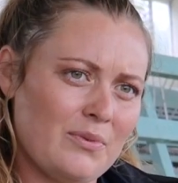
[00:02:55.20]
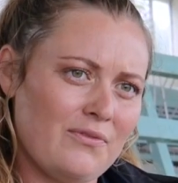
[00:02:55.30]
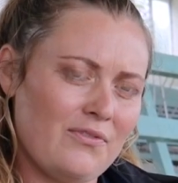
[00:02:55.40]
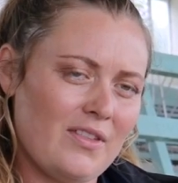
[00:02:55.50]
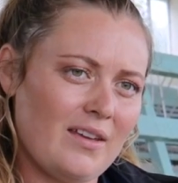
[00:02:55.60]
with
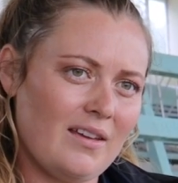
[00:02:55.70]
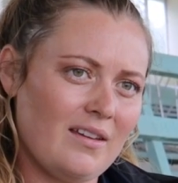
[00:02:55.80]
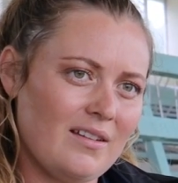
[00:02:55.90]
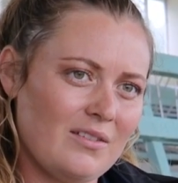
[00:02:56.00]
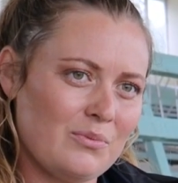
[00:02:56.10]

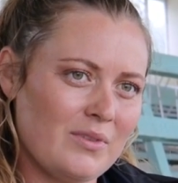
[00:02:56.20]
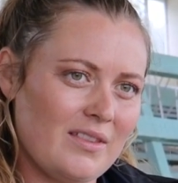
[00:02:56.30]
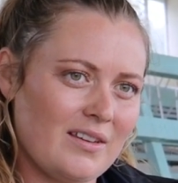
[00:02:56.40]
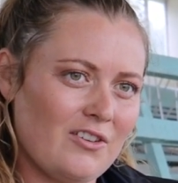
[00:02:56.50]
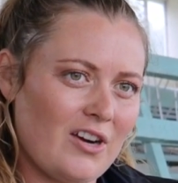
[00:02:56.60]

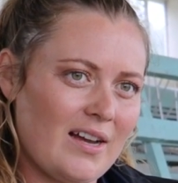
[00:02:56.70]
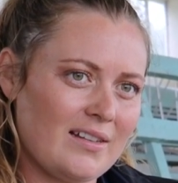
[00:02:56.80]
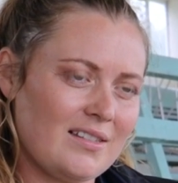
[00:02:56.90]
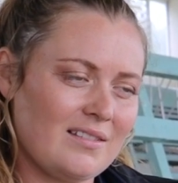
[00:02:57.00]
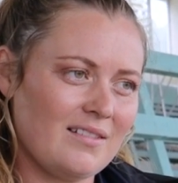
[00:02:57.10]
the
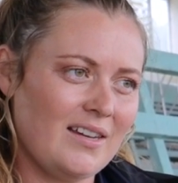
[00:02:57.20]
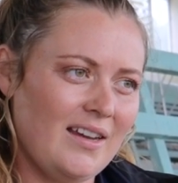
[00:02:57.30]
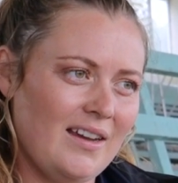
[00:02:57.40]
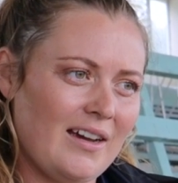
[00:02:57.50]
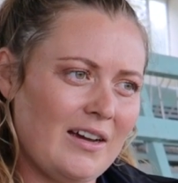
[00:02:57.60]
grass
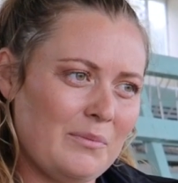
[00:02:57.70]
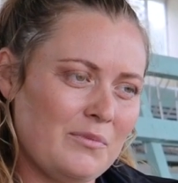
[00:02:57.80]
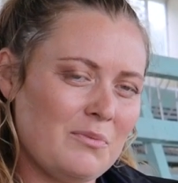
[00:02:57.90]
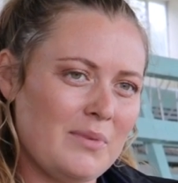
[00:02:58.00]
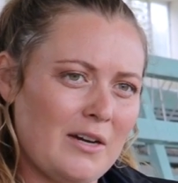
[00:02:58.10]

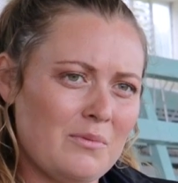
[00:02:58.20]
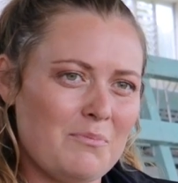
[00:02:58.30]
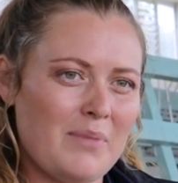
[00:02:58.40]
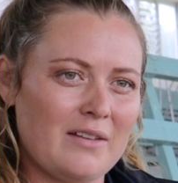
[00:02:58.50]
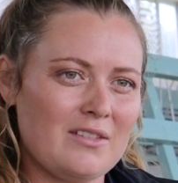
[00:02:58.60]
to be able to
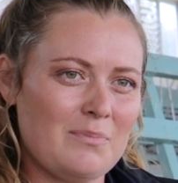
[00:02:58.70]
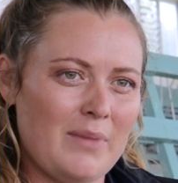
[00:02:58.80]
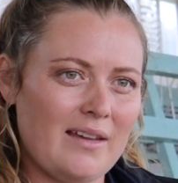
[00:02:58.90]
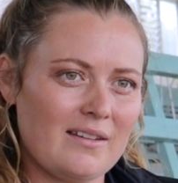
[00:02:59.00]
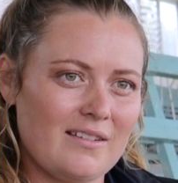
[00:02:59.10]
bounce
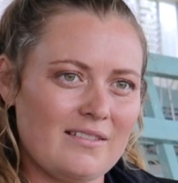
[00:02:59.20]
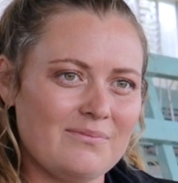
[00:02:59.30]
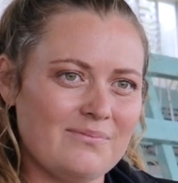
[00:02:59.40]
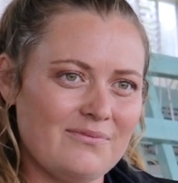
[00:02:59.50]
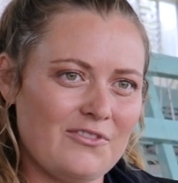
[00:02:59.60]
back
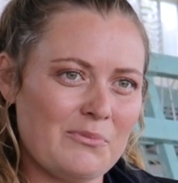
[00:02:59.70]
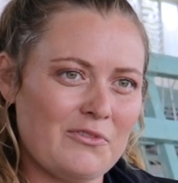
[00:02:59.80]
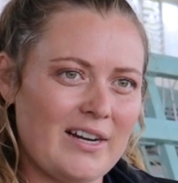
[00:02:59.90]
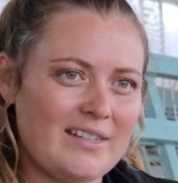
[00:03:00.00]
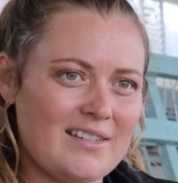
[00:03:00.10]
from
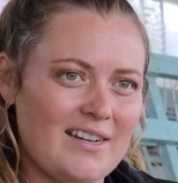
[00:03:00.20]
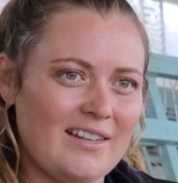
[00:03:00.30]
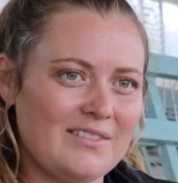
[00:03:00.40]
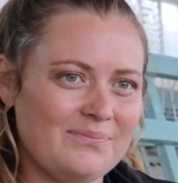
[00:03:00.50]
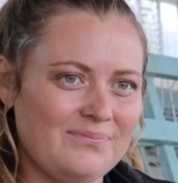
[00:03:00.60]
race day.